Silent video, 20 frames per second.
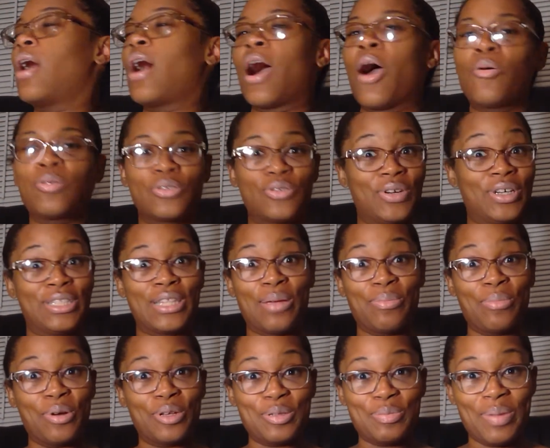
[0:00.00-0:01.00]
I was going to say
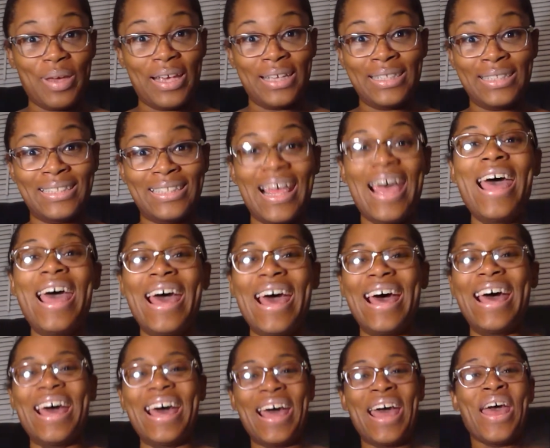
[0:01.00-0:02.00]
most best.
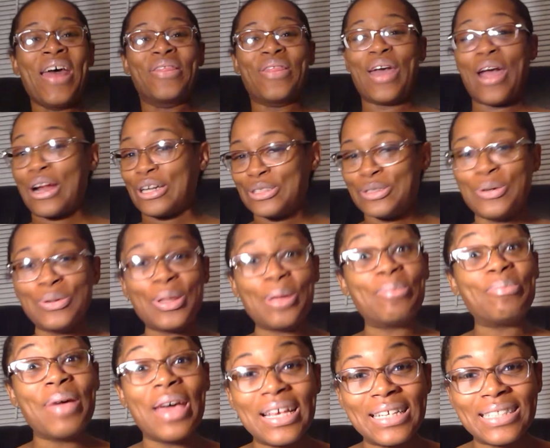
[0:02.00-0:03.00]
They are 2 of the
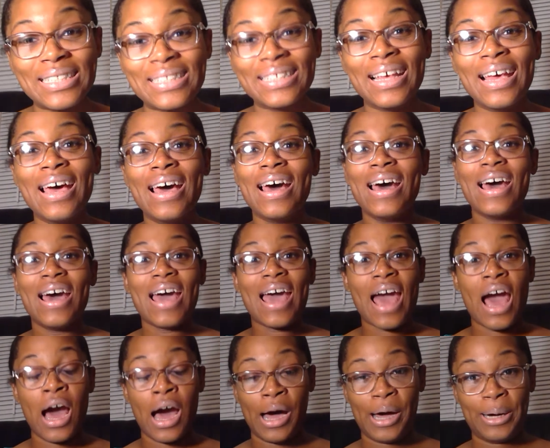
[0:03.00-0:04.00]
best
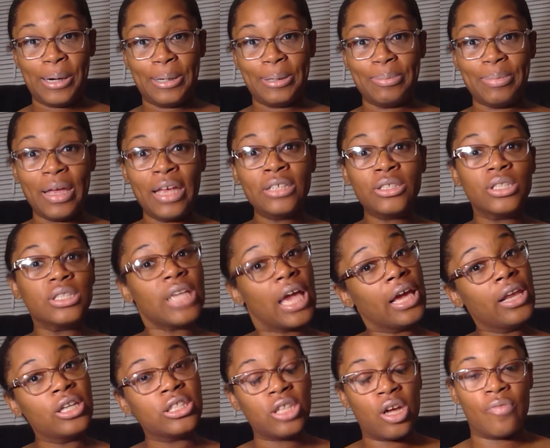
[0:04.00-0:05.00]

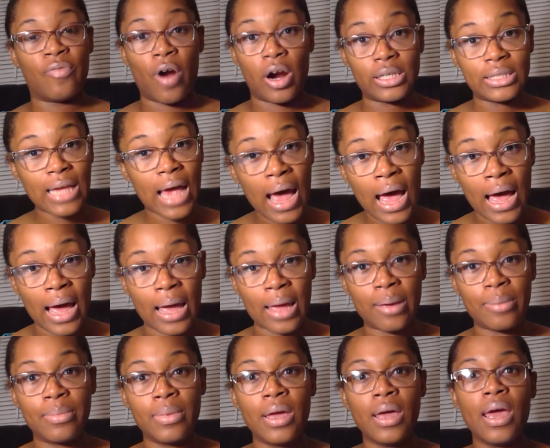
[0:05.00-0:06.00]
entertainers of our
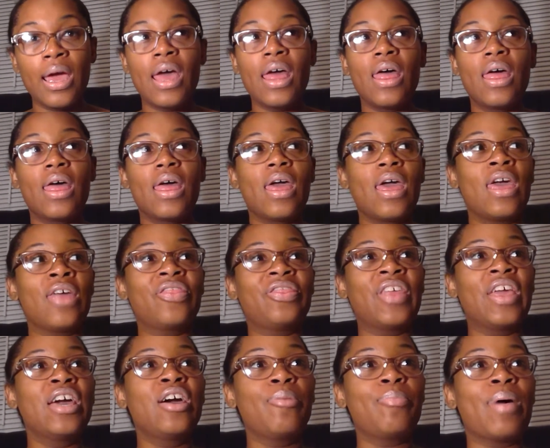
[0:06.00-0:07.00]
time. And
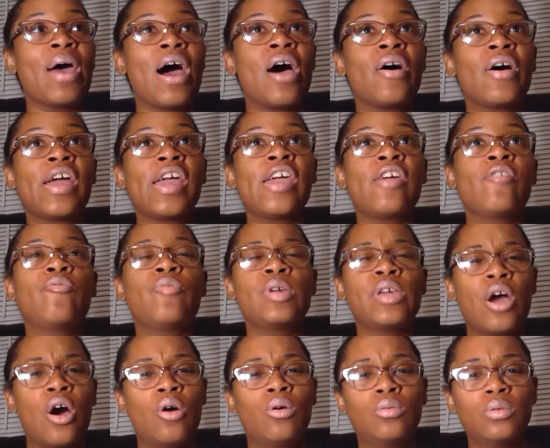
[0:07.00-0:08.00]
think about if
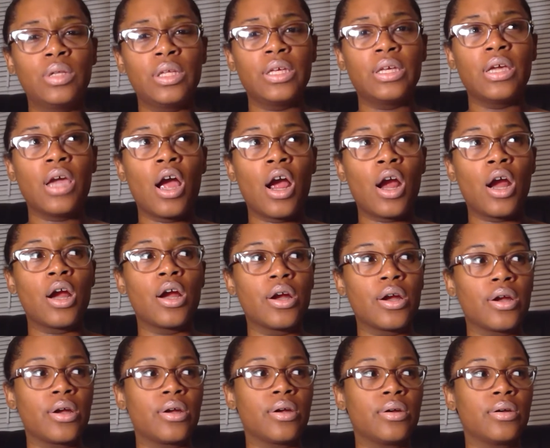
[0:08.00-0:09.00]
we only
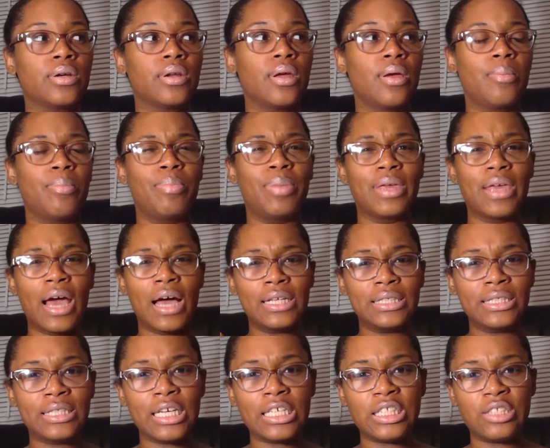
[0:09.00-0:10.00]
heard
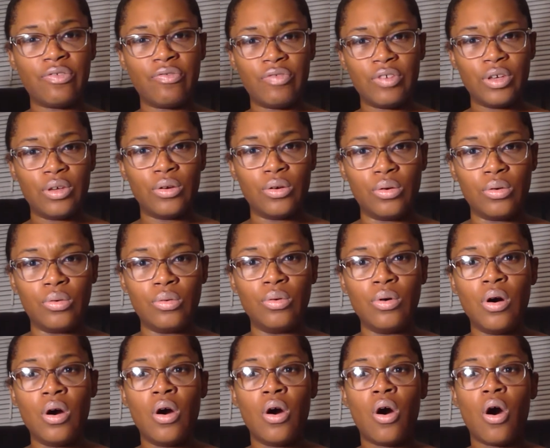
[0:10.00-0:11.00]
Beyonce's view
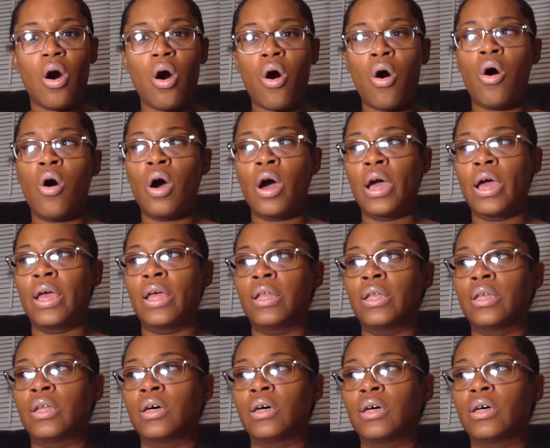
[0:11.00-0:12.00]

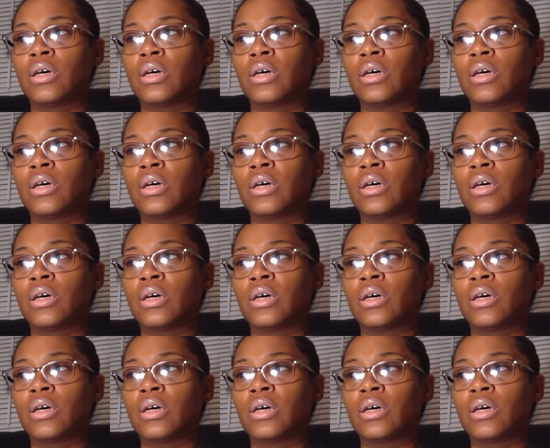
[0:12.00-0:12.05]
on